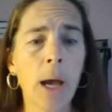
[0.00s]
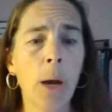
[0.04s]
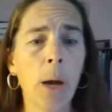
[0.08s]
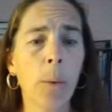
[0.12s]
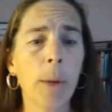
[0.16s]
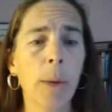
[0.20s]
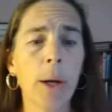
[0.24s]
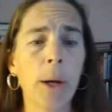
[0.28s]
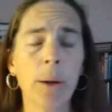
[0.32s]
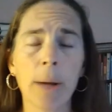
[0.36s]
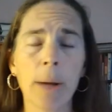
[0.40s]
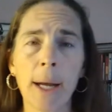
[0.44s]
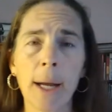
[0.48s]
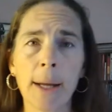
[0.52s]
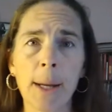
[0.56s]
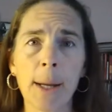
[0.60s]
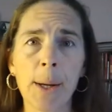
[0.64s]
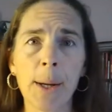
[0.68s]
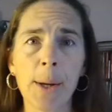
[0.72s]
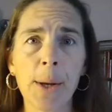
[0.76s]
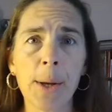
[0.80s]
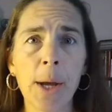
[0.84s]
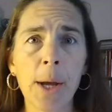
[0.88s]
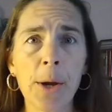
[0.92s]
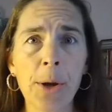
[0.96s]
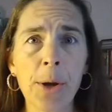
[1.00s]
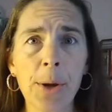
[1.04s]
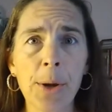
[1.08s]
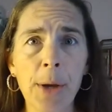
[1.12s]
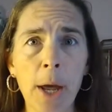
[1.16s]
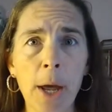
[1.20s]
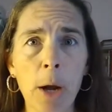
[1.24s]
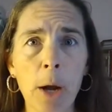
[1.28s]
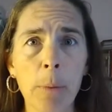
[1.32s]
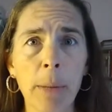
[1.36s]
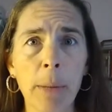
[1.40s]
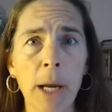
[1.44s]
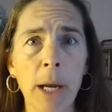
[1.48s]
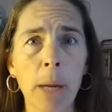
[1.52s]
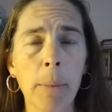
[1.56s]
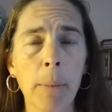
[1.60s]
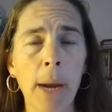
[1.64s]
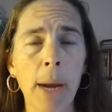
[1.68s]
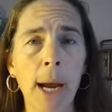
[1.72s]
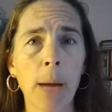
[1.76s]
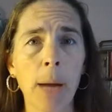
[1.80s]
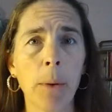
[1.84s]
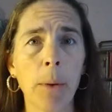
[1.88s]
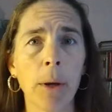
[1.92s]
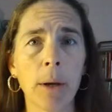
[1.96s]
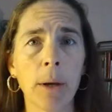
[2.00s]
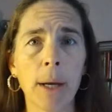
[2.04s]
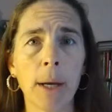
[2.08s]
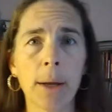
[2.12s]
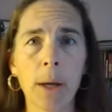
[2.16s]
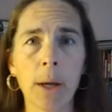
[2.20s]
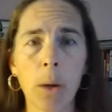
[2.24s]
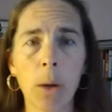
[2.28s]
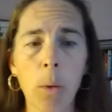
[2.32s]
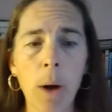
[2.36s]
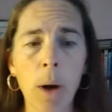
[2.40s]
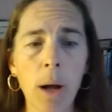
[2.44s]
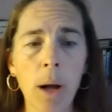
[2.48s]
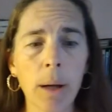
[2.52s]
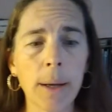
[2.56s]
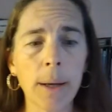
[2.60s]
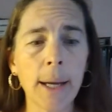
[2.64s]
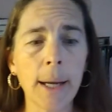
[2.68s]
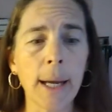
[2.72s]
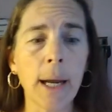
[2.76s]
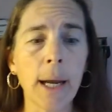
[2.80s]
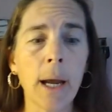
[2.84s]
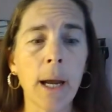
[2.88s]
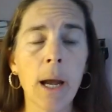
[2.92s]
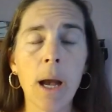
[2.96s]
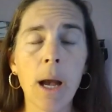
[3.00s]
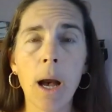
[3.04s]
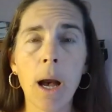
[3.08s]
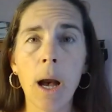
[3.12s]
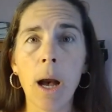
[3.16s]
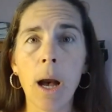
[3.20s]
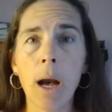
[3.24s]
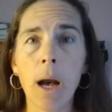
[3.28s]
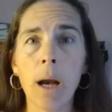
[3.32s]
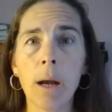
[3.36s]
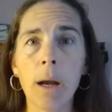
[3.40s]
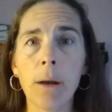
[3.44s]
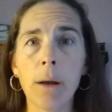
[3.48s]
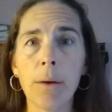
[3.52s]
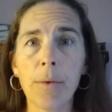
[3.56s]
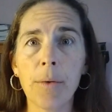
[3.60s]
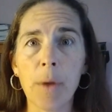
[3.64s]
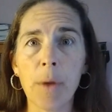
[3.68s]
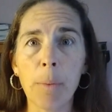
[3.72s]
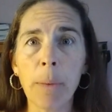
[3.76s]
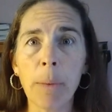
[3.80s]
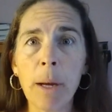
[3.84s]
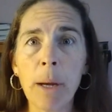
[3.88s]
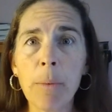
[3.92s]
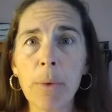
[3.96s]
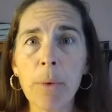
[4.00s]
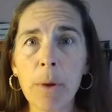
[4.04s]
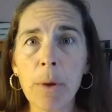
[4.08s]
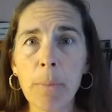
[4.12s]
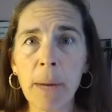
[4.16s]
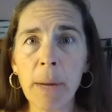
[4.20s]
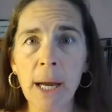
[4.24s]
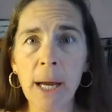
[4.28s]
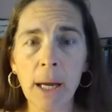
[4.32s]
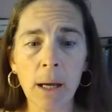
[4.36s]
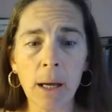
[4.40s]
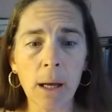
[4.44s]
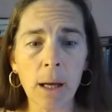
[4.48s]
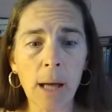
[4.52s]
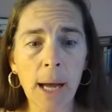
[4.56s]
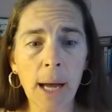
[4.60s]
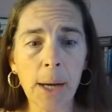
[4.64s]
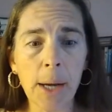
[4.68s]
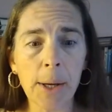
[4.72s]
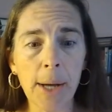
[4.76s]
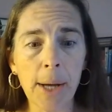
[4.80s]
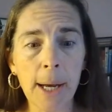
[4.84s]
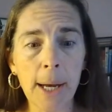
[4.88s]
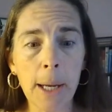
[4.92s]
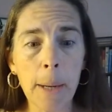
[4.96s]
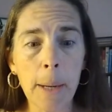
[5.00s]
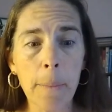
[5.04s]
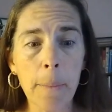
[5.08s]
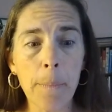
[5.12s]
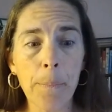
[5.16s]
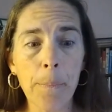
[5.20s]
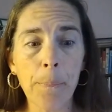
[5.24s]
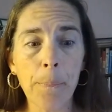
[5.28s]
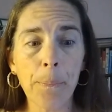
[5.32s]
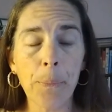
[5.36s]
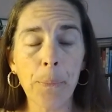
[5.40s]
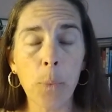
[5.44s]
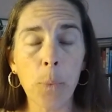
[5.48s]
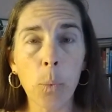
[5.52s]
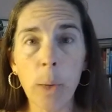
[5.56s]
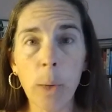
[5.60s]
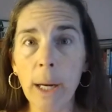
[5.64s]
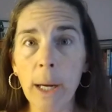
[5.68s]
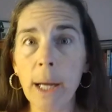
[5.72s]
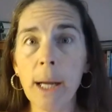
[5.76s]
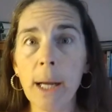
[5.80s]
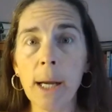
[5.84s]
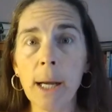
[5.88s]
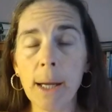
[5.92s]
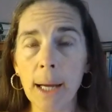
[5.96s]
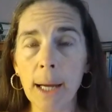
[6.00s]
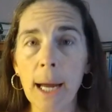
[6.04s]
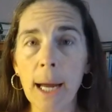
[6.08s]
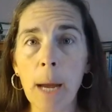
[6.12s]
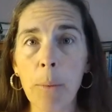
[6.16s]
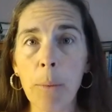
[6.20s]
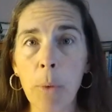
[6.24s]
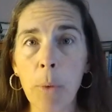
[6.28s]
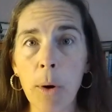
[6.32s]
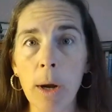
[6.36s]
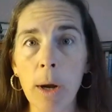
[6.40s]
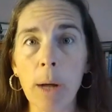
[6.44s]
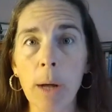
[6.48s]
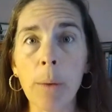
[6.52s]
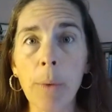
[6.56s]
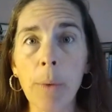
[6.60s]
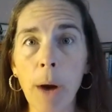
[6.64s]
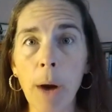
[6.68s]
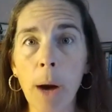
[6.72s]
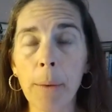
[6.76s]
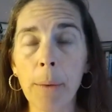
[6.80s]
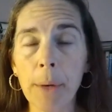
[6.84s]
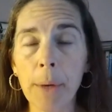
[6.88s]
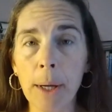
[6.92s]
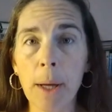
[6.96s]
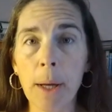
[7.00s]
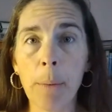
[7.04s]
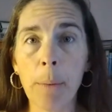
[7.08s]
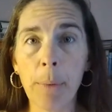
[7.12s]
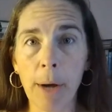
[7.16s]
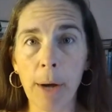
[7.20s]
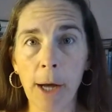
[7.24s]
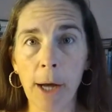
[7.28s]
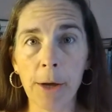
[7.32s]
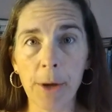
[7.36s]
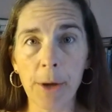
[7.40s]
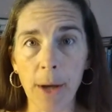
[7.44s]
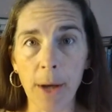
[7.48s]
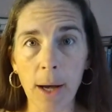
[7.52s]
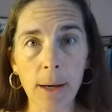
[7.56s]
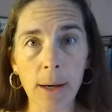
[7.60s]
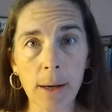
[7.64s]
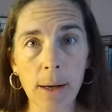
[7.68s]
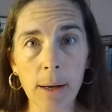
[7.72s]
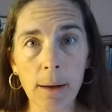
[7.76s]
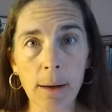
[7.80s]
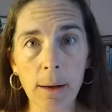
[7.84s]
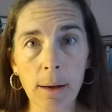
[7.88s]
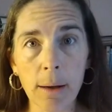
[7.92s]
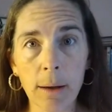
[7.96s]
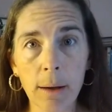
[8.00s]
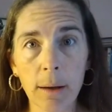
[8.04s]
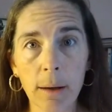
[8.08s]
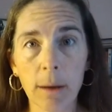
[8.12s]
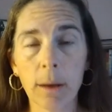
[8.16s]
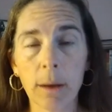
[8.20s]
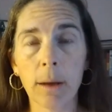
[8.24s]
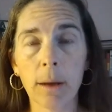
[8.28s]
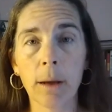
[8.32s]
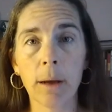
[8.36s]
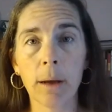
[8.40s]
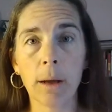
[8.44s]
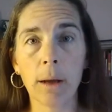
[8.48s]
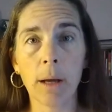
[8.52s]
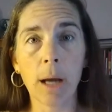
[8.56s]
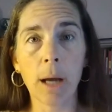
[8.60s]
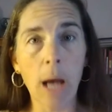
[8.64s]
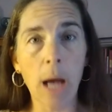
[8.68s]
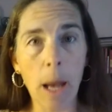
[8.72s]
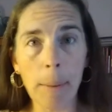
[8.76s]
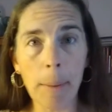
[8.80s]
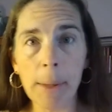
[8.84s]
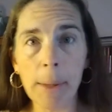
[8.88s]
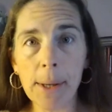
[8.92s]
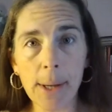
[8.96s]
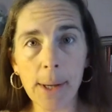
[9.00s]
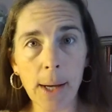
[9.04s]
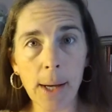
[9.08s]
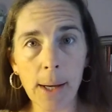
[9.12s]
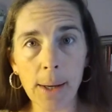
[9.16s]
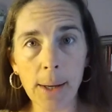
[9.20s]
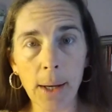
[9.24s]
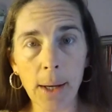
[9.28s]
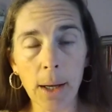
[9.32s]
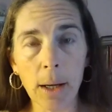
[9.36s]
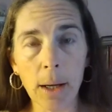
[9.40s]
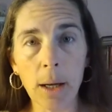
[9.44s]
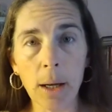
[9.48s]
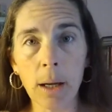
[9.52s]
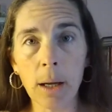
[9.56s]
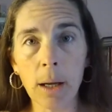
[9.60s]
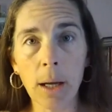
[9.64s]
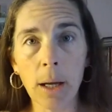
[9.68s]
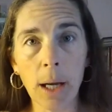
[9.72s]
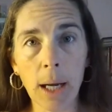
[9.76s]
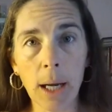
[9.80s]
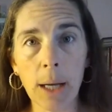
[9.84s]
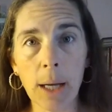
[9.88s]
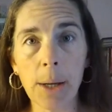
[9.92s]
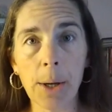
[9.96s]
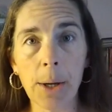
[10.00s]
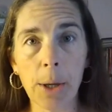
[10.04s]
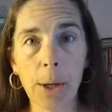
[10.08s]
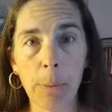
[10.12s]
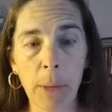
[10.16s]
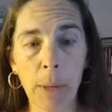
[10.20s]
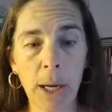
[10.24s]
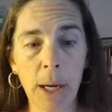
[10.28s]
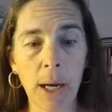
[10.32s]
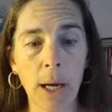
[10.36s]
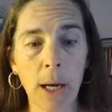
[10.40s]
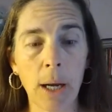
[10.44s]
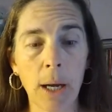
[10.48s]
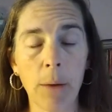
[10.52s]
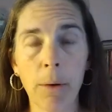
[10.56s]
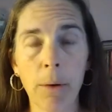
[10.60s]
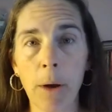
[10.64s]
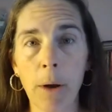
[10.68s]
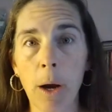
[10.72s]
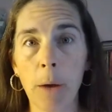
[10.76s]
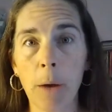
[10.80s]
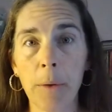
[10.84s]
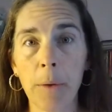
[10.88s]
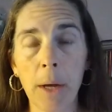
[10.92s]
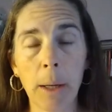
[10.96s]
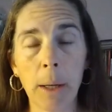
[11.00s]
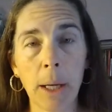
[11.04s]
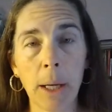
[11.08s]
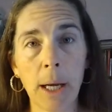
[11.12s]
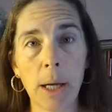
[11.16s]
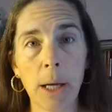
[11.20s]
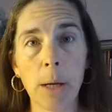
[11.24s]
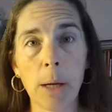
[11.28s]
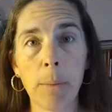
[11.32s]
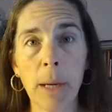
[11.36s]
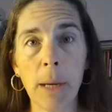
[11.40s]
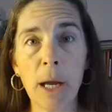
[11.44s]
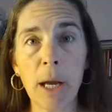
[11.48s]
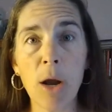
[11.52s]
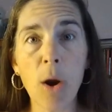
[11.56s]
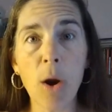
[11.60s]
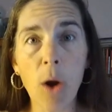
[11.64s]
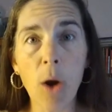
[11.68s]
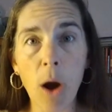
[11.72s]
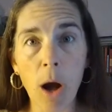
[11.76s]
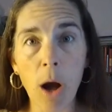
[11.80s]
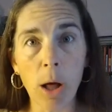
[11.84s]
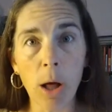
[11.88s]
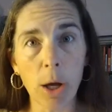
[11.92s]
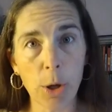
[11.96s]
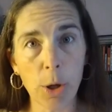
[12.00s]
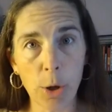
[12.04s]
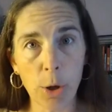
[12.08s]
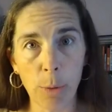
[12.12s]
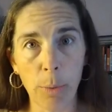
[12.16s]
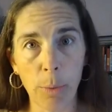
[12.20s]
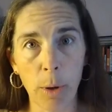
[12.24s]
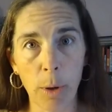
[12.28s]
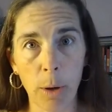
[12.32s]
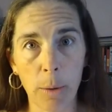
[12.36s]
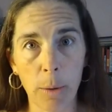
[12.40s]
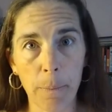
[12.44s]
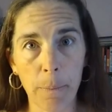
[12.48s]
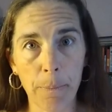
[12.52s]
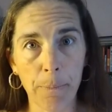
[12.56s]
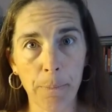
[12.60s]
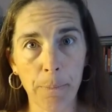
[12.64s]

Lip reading: We don't like the decisions that are being made. We don't like the quality of the people being elected. We need to get more involved in the process. The common citizen needs to be involved. They need to be knowledgeable.